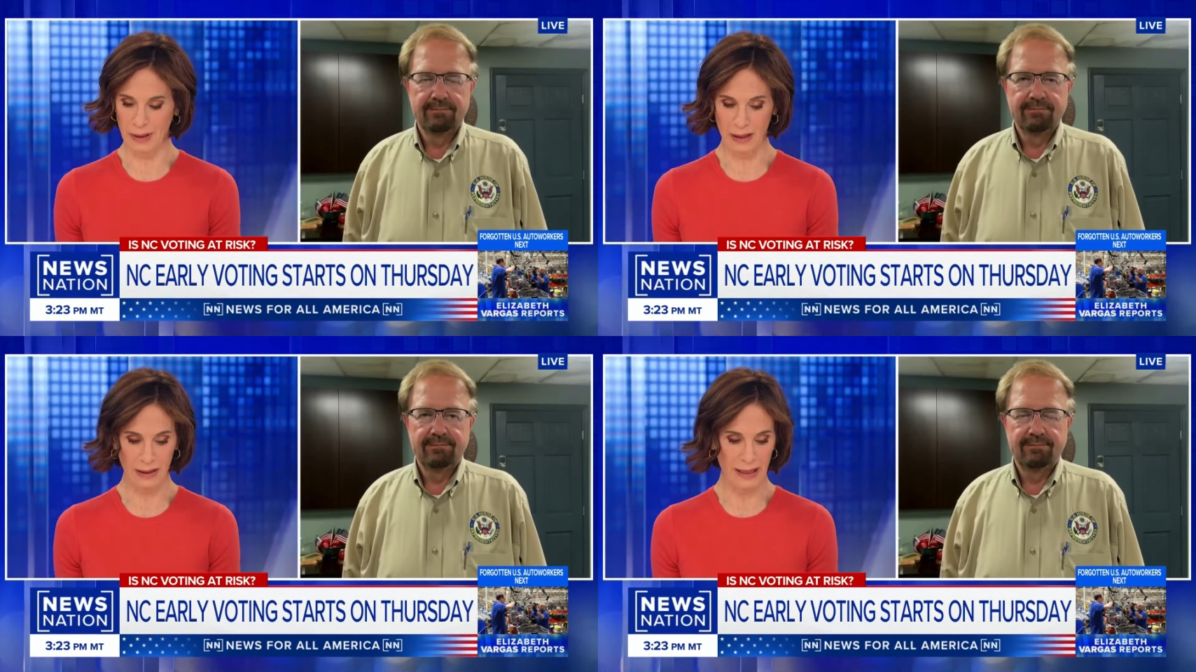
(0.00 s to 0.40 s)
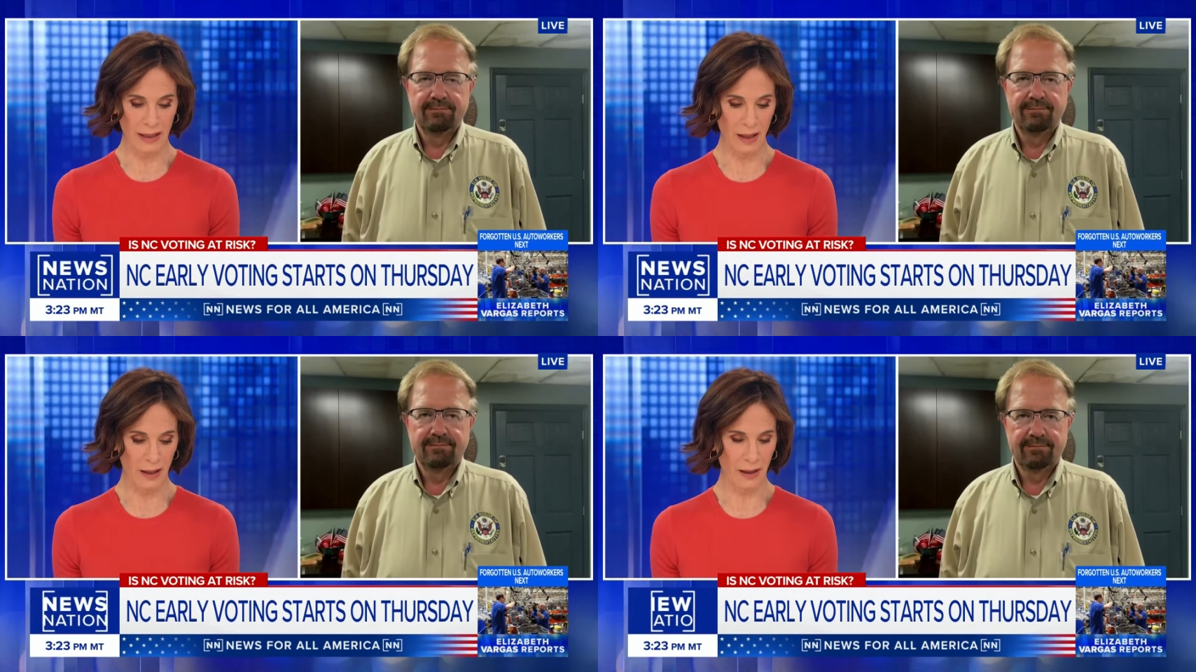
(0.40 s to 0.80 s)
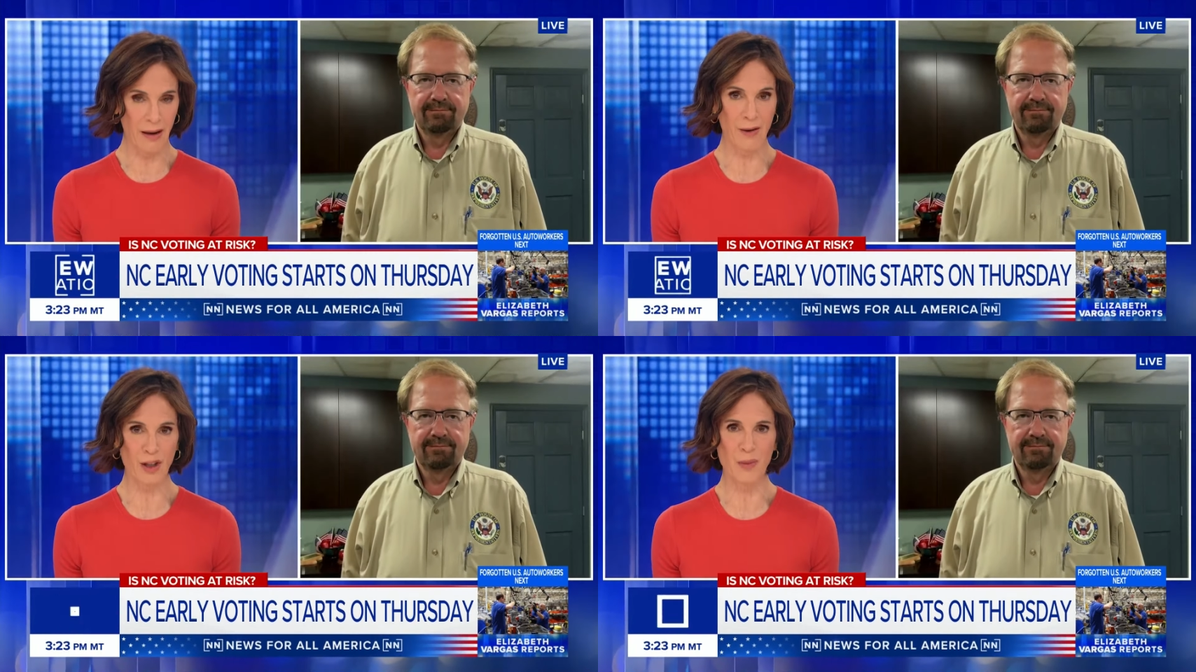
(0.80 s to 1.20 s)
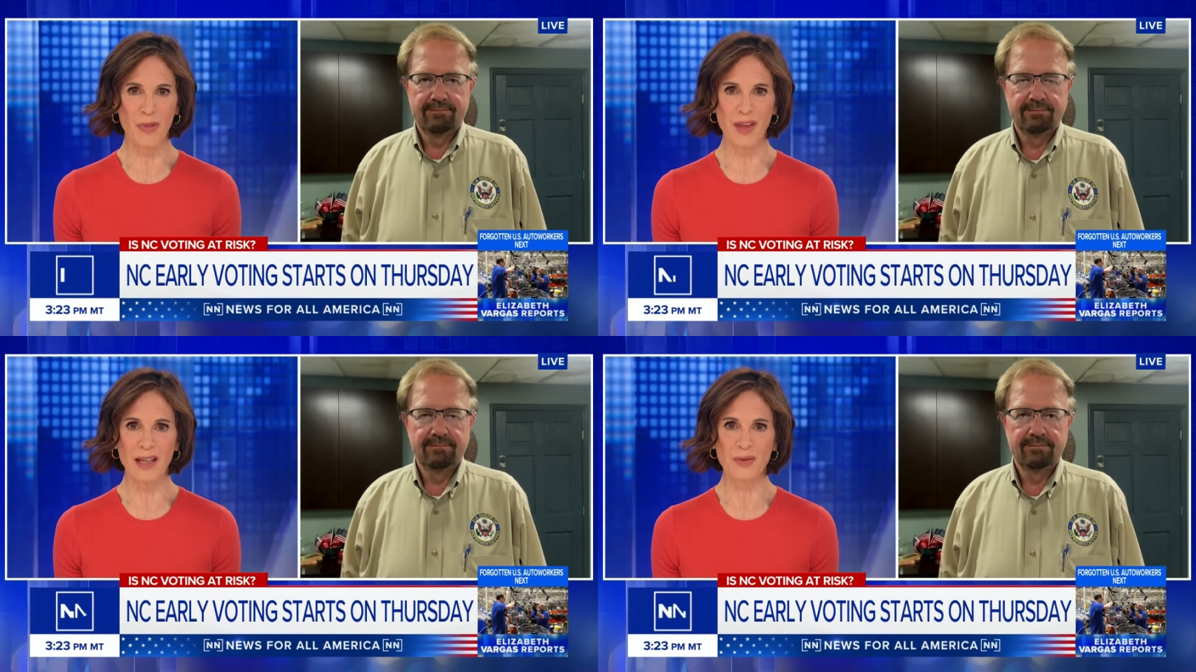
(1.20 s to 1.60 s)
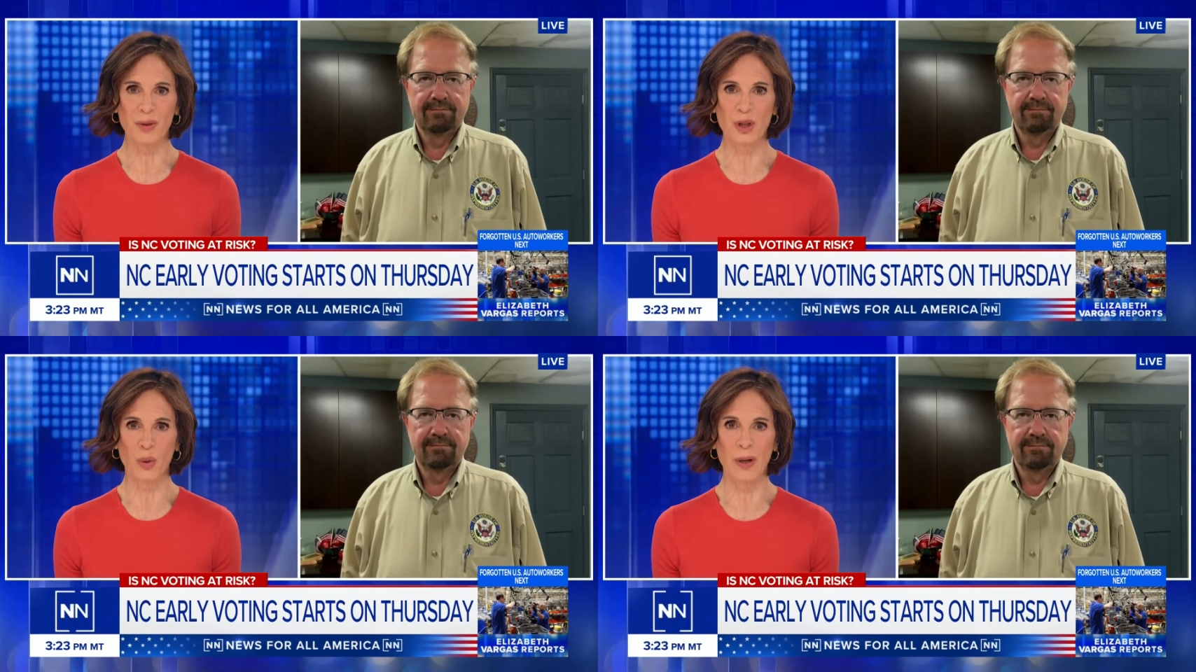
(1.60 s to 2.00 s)
Speaker 1: Helene. Uh, Congressman, thanks for
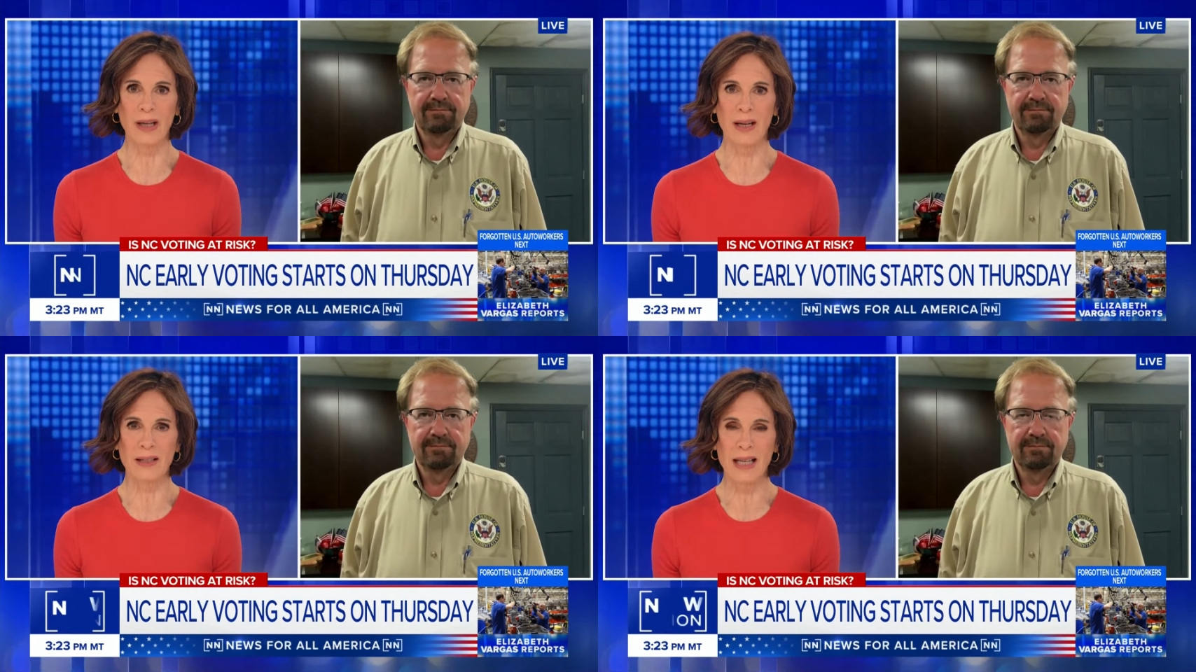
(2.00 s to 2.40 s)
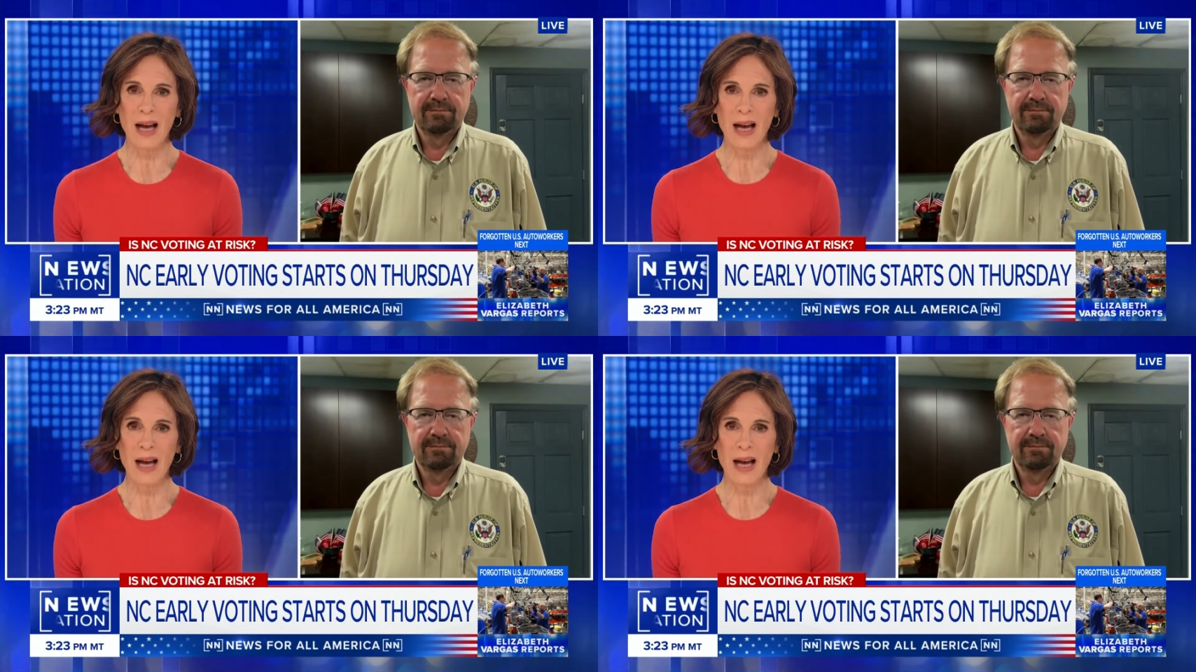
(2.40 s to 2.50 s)
joining us.